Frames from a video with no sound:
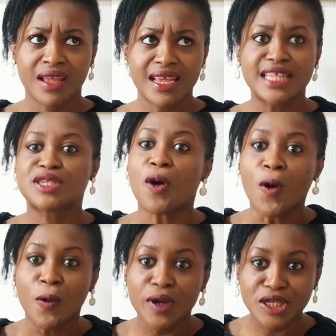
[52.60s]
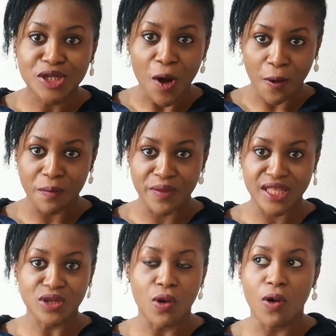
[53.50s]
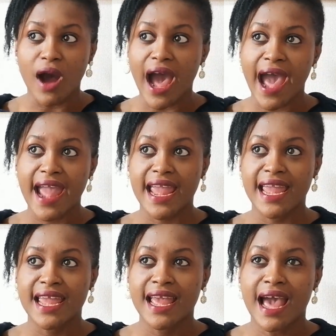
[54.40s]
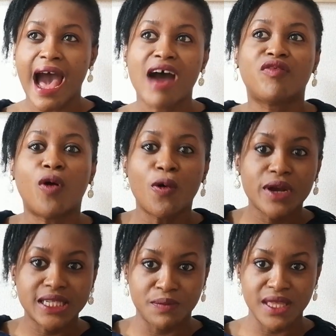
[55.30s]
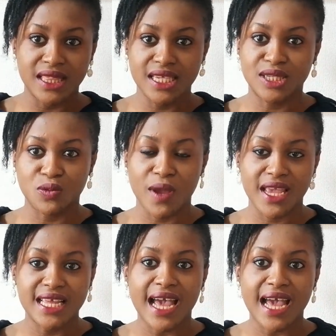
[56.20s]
it's always upbeat or I have always been this way.